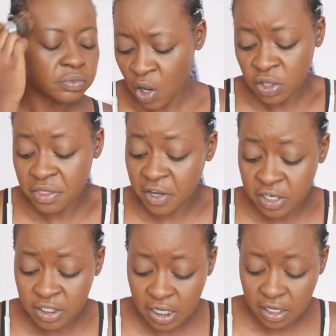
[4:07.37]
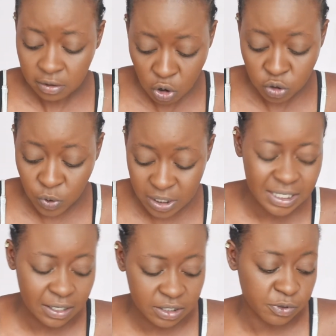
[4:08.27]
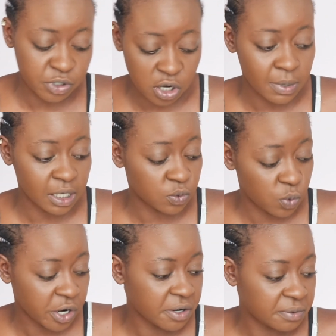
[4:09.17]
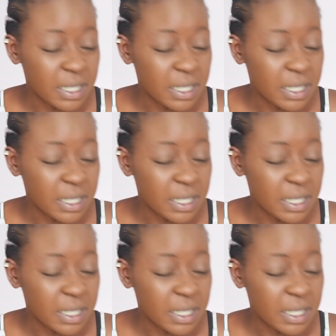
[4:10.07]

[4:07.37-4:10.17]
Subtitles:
On the third day, on Wednesday, I was supposed to come back to work.